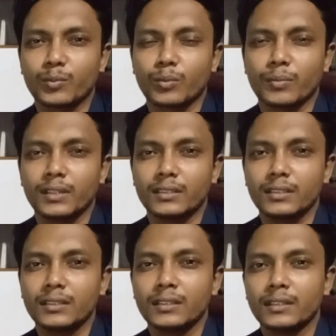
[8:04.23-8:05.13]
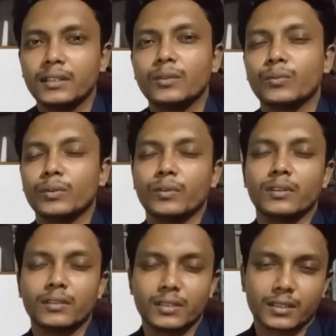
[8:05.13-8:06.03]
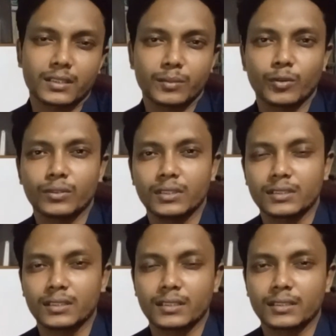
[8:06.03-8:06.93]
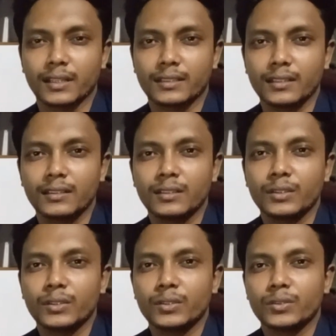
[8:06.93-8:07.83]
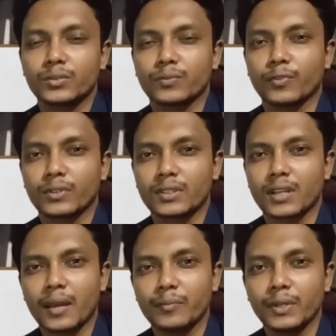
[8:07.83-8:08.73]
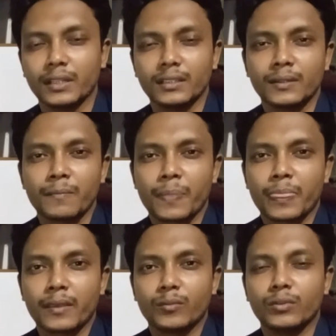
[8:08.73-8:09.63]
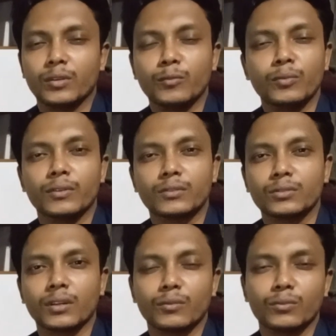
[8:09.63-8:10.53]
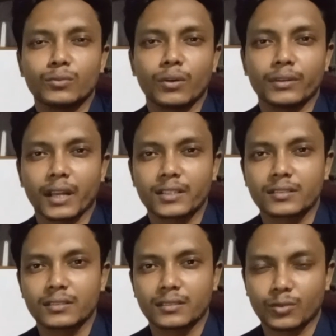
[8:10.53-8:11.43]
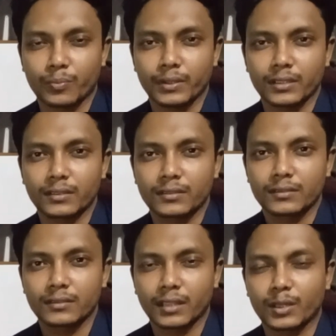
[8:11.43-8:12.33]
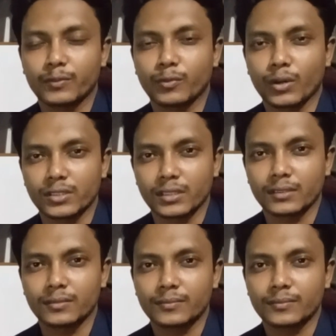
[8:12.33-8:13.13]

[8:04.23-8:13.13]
of probability. We will discuss about these things later. So for the time being, we will move on to our next topic. Thank you for watching.